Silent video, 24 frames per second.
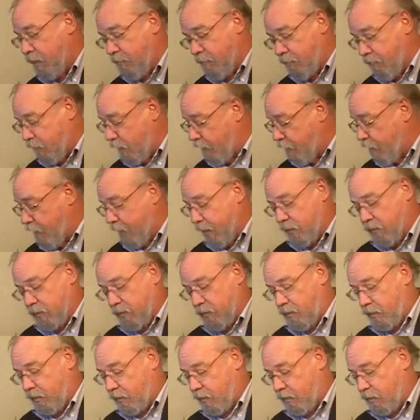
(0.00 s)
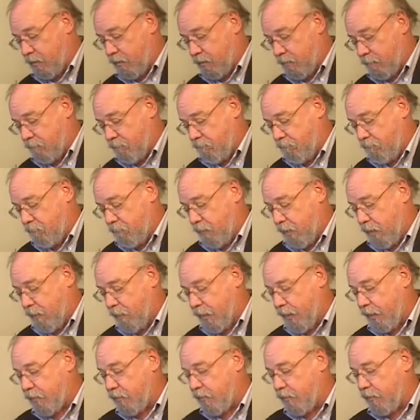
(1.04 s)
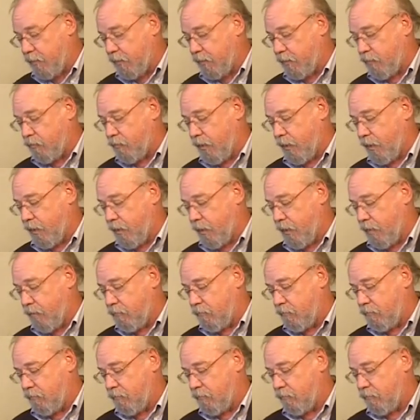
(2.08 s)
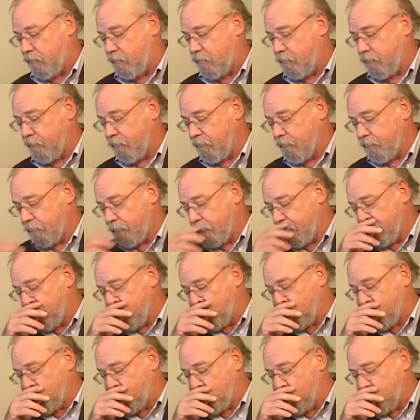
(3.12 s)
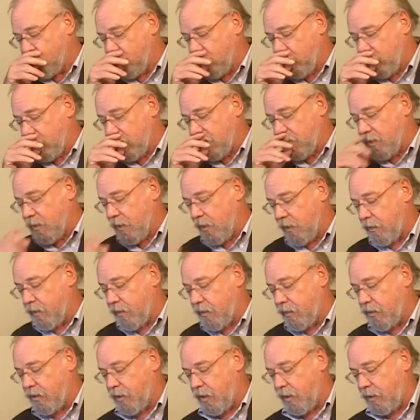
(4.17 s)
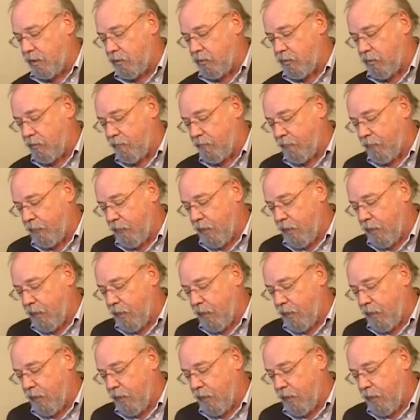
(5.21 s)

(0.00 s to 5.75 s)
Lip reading: I'm acting on this. I'm acting on this right now. Was a sign of the change.